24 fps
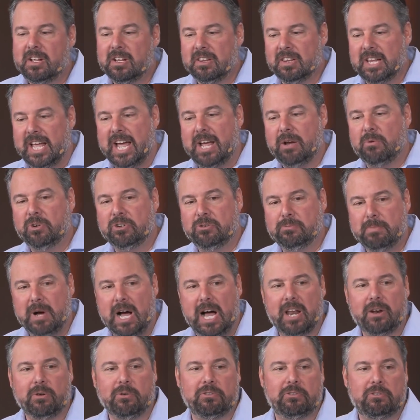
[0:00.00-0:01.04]
language
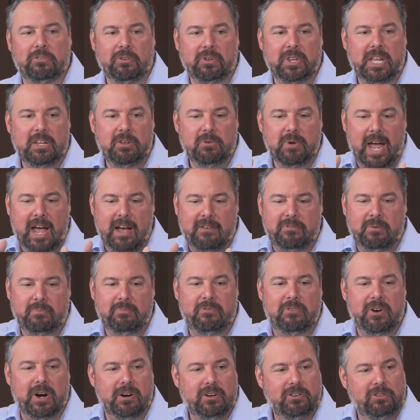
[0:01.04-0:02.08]
models, so that you have
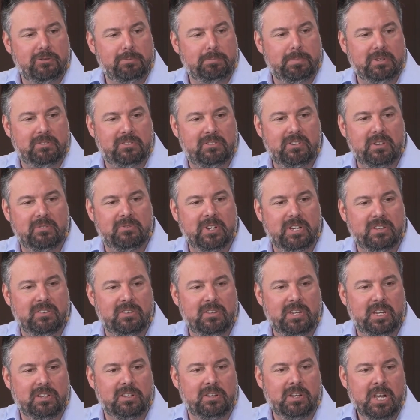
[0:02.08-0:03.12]
them very specific
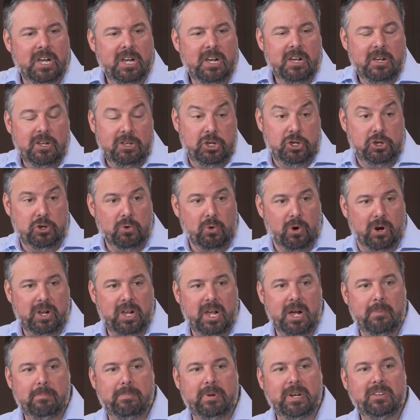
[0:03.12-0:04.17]
to your
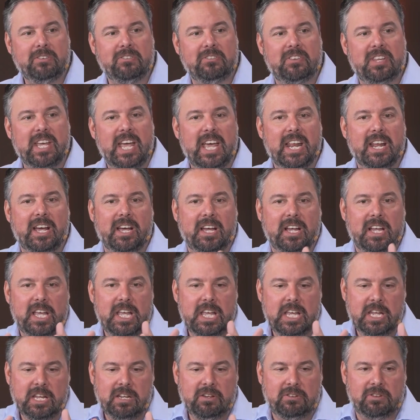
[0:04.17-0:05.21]
company's data
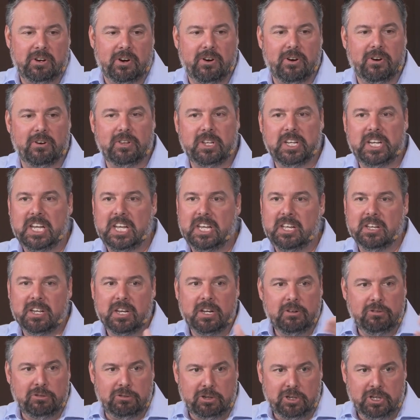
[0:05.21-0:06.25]
internally
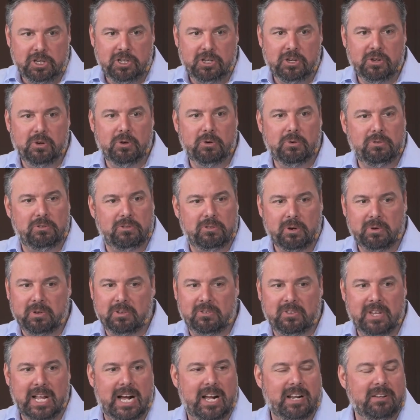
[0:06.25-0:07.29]
to you, so
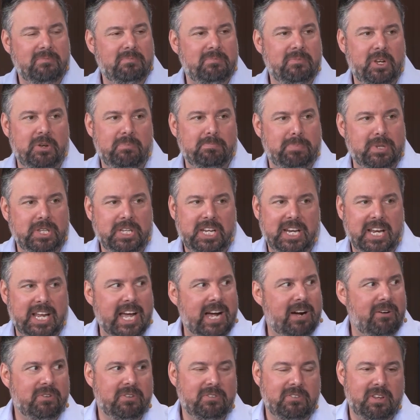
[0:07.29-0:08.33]
it's not bleeding
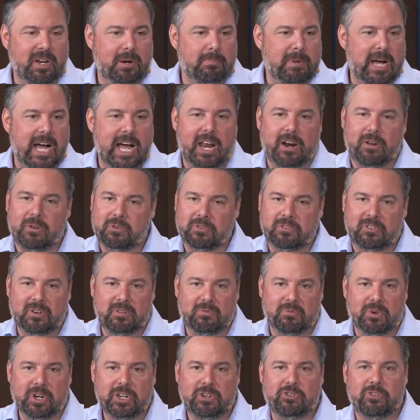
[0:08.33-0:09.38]
out into the models
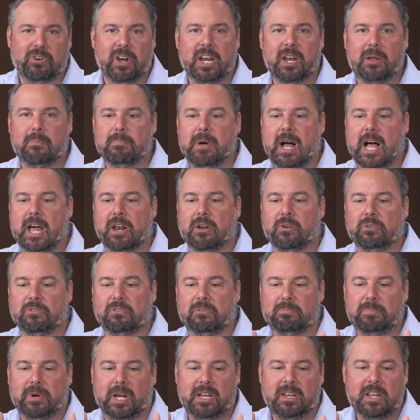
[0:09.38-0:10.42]
and retraining
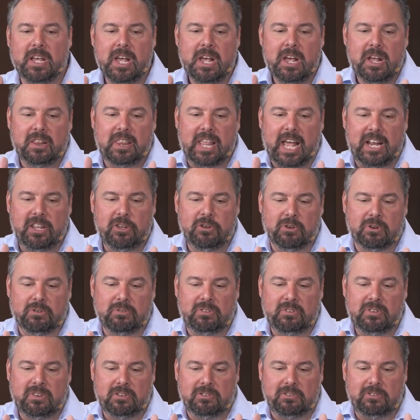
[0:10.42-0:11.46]
models, but that
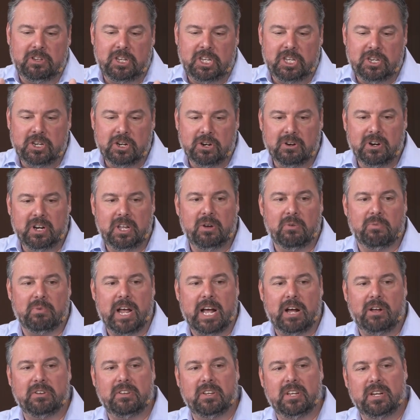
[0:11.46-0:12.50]
the security
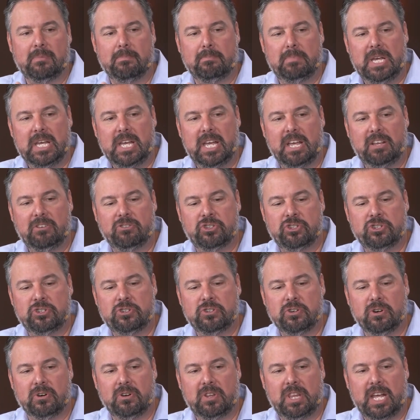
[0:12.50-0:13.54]
around it and being
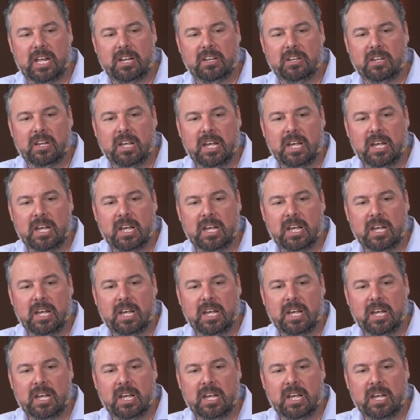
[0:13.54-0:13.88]
sure that